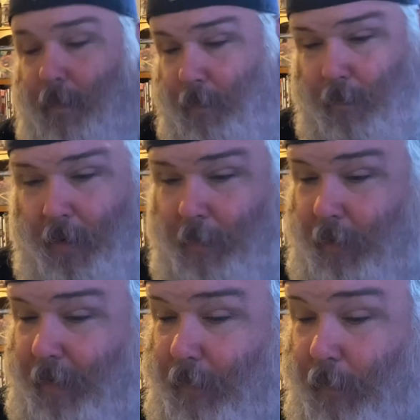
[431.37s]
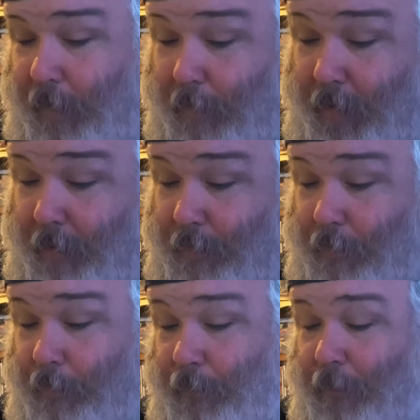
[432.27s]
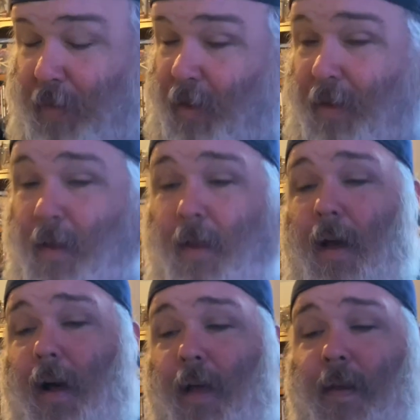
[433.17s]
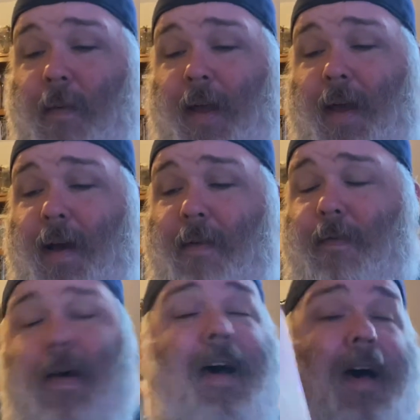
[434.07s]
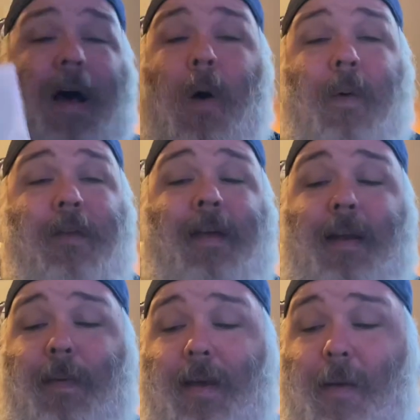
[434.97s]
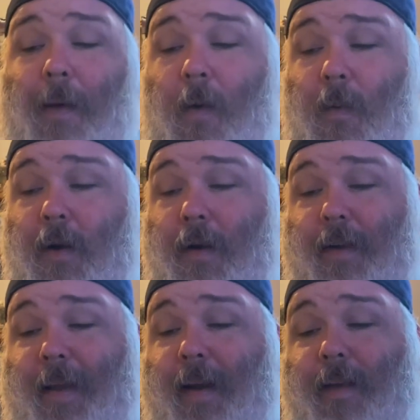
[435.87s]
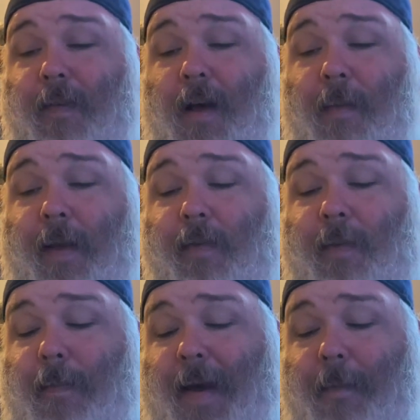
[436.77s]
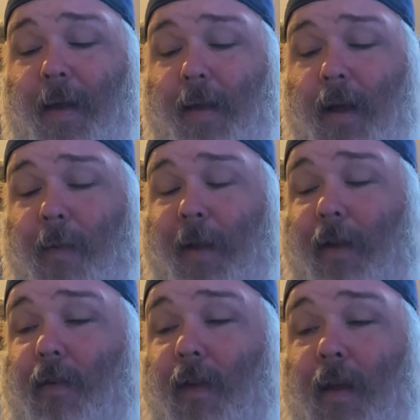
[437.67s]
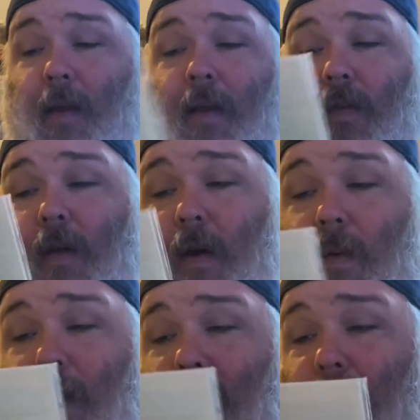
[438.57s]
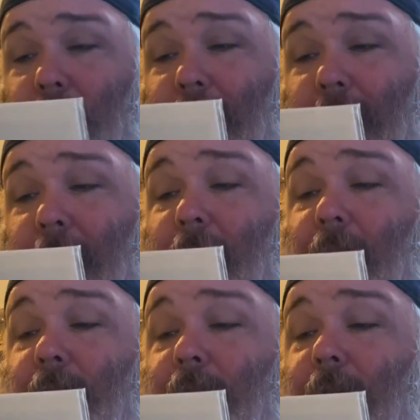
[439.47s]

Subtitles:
Unbelievably, but... then we have, I always like to pick up older Detective Comics and Batman comics. So here we have